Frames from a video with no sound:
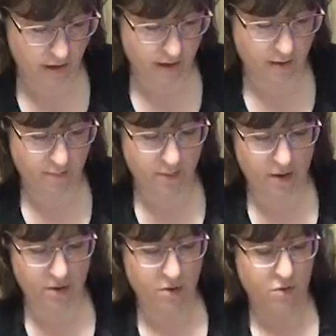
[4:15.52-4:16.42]
am.
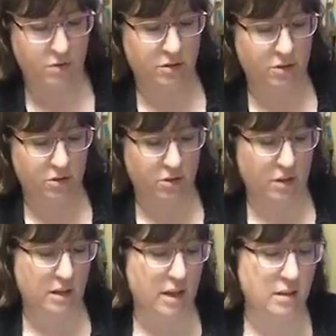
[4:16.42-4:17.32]
Oh,
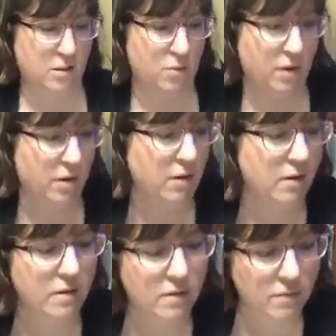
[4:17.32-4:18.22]
good. That sweater
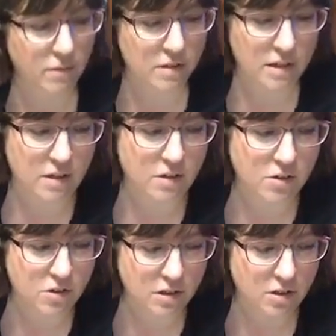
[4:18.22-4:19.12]
was a
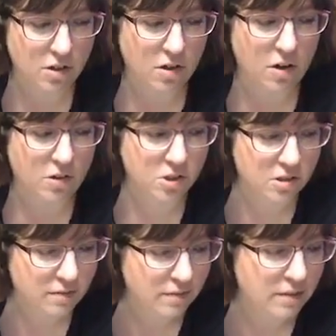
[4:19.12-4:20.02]
good call.
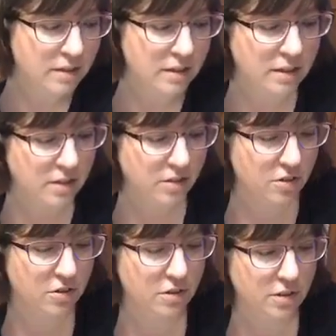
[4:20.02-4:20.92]

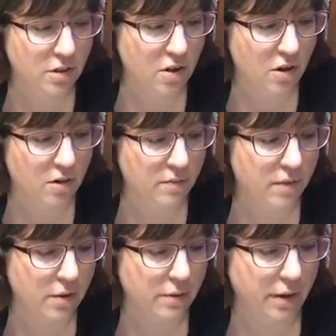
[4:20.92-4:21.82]
Good call.
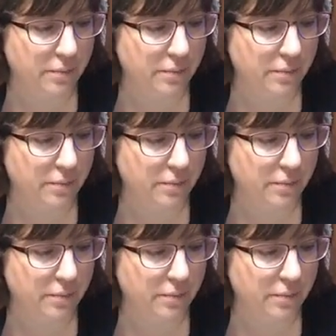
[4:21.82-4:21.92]
Okay.